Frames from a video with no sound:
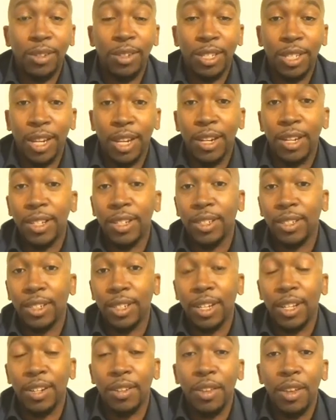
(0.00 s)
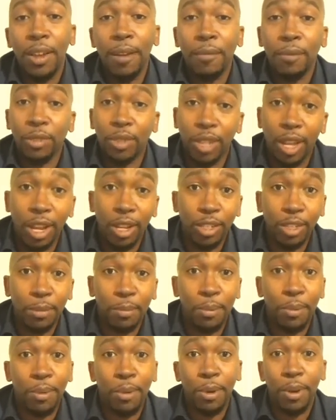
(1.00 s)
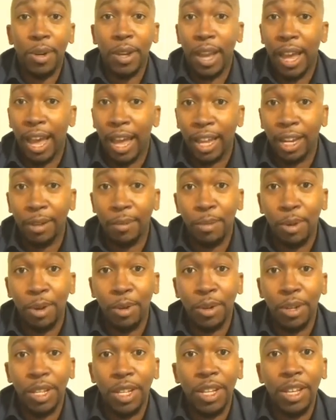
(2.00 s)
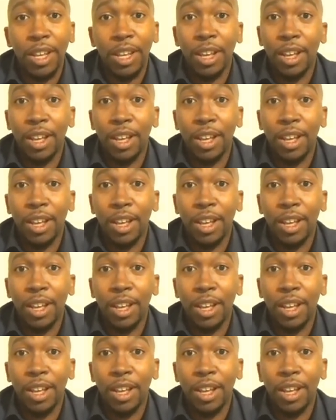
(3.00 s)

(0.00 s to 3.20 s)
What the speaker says: settings and child support, alimony,